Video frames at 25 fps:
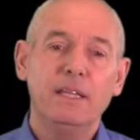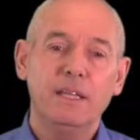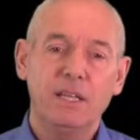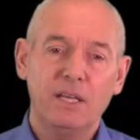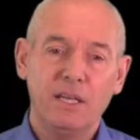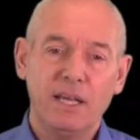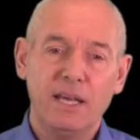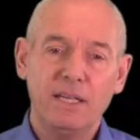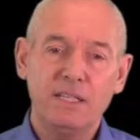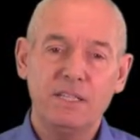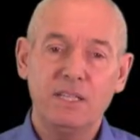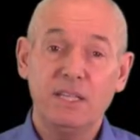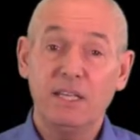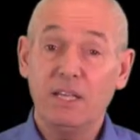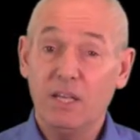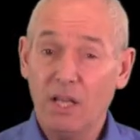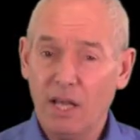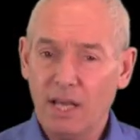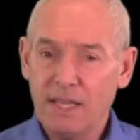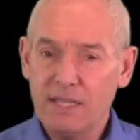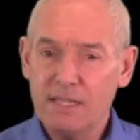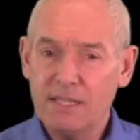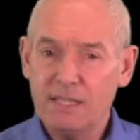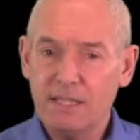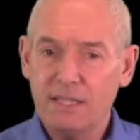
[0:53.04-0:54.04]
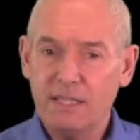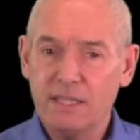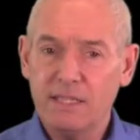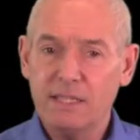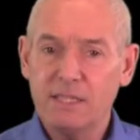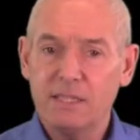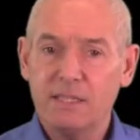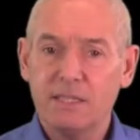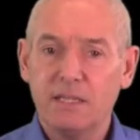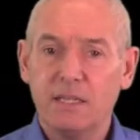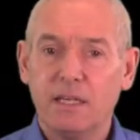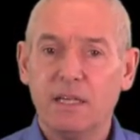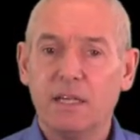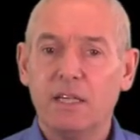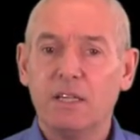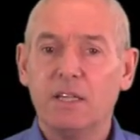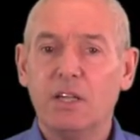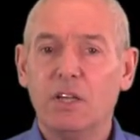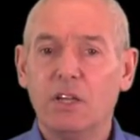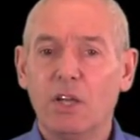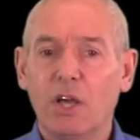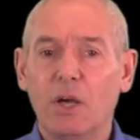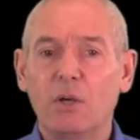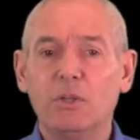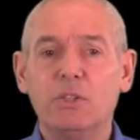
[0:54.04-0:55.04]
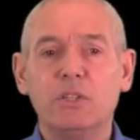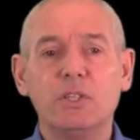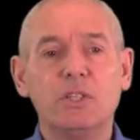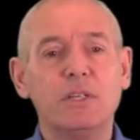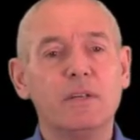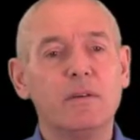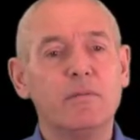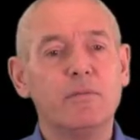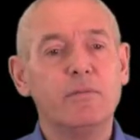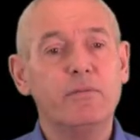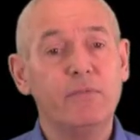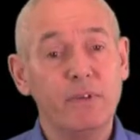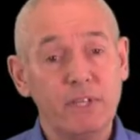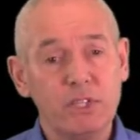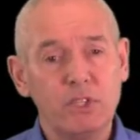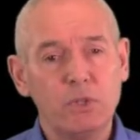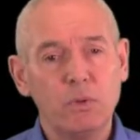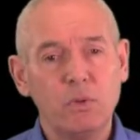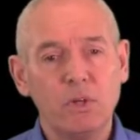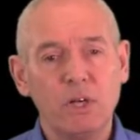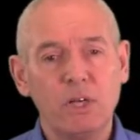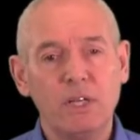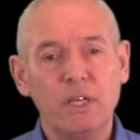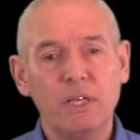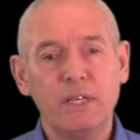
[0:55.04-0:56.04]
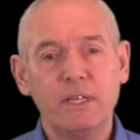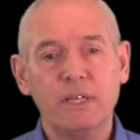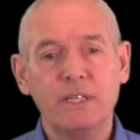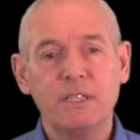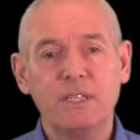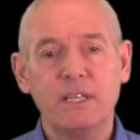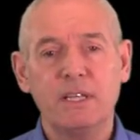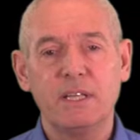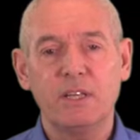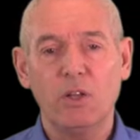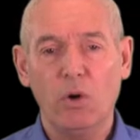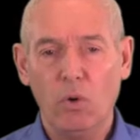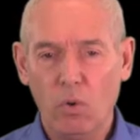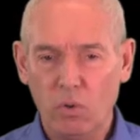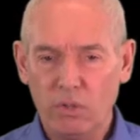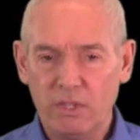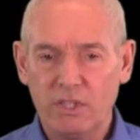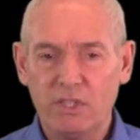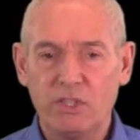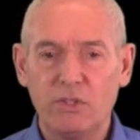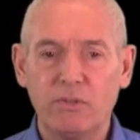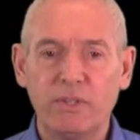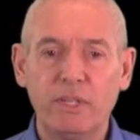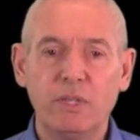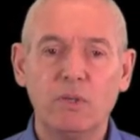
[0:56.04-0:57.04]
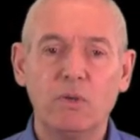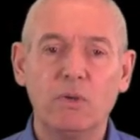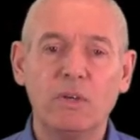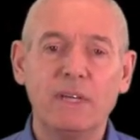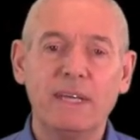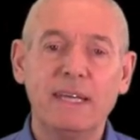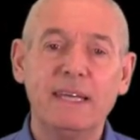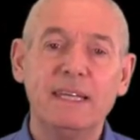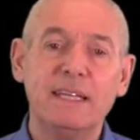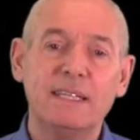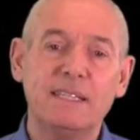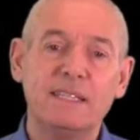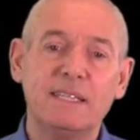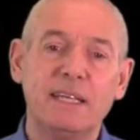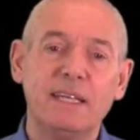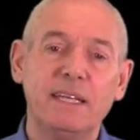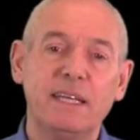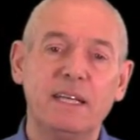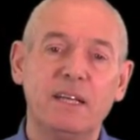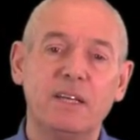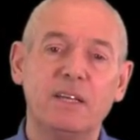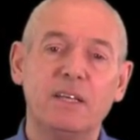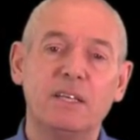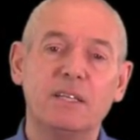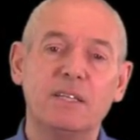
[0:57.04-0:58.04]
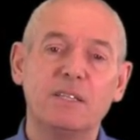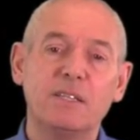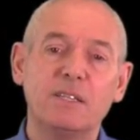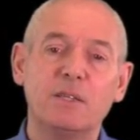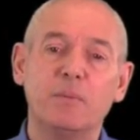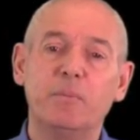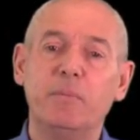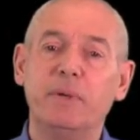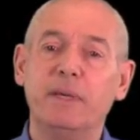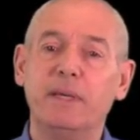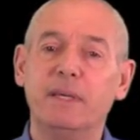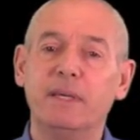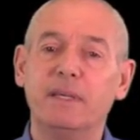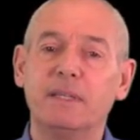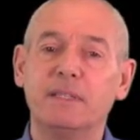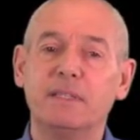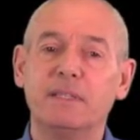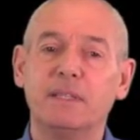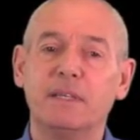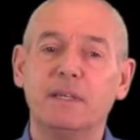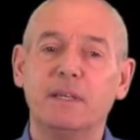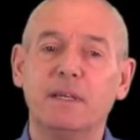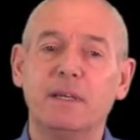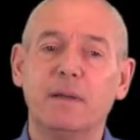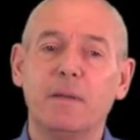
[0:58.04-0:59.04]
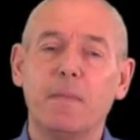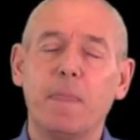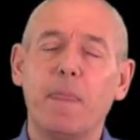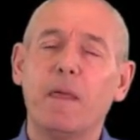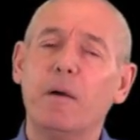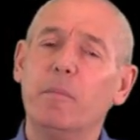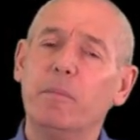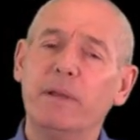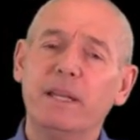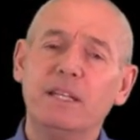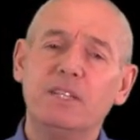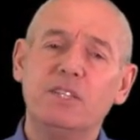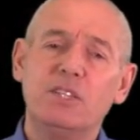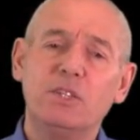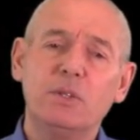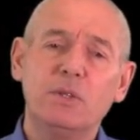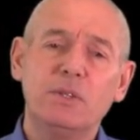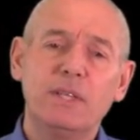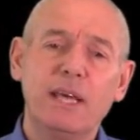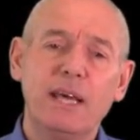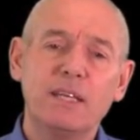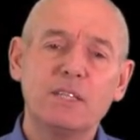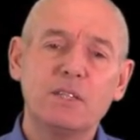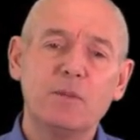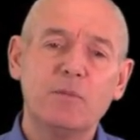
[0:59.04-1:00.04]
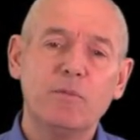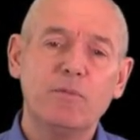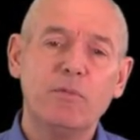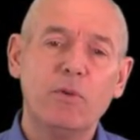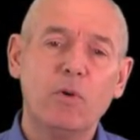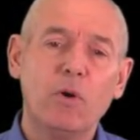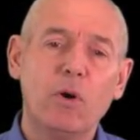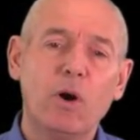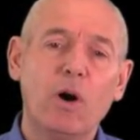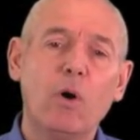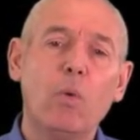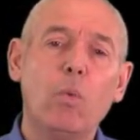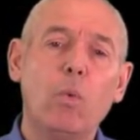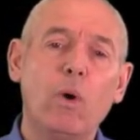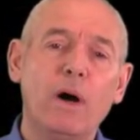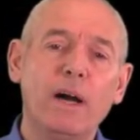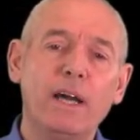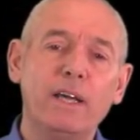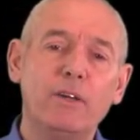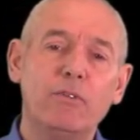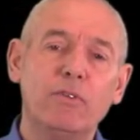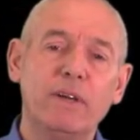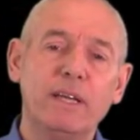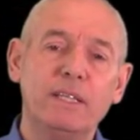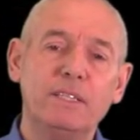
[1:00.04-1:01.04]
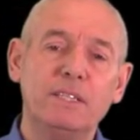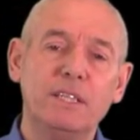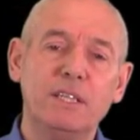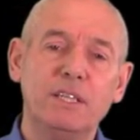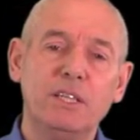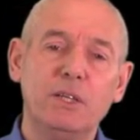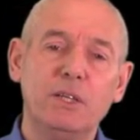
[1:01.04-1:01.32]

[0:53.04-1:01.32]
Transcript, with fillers: the 1990s, the notion of visual learners and auditory or kinesthetic learners appeared. But in 2004, a wide ranging